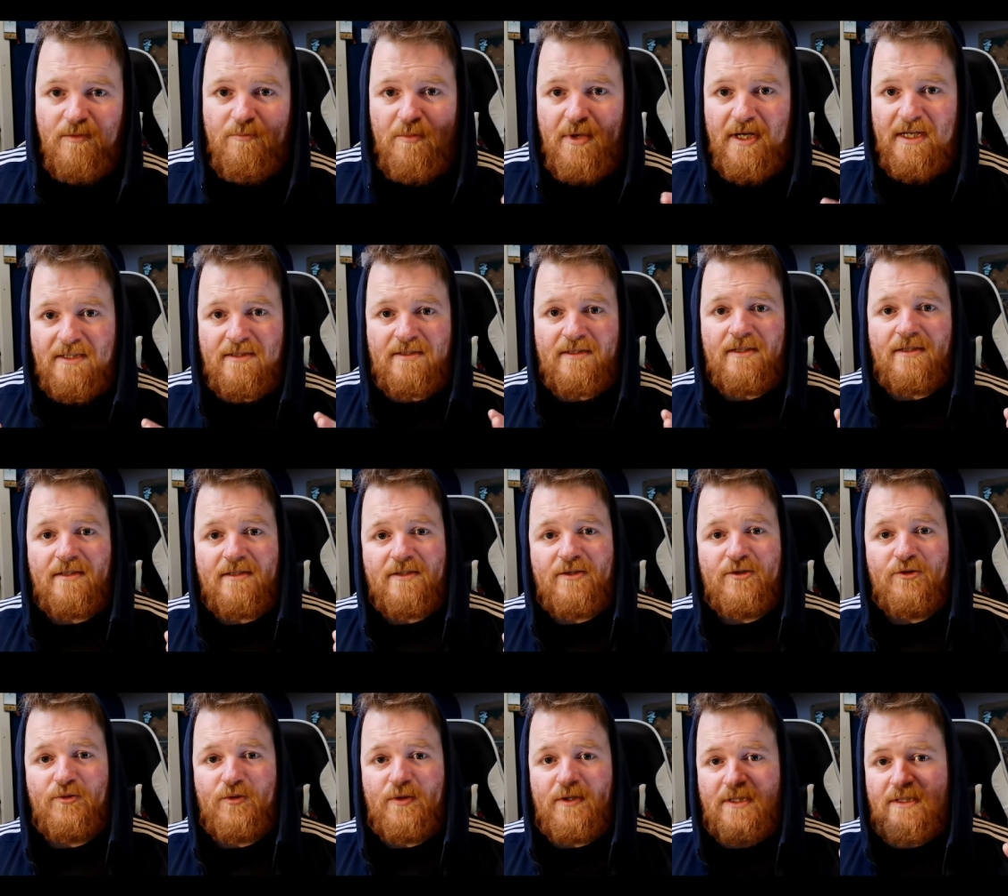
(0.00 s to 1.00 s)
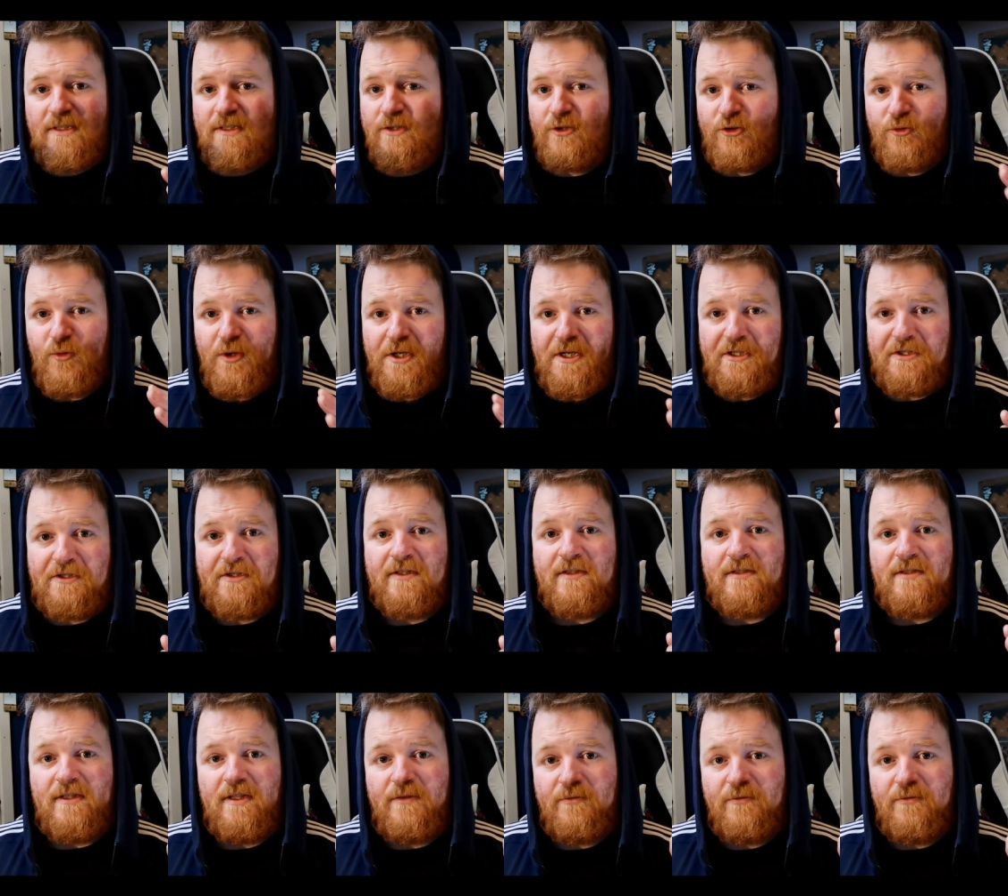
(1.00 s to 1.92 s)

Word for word: The best thing to do in this situation is,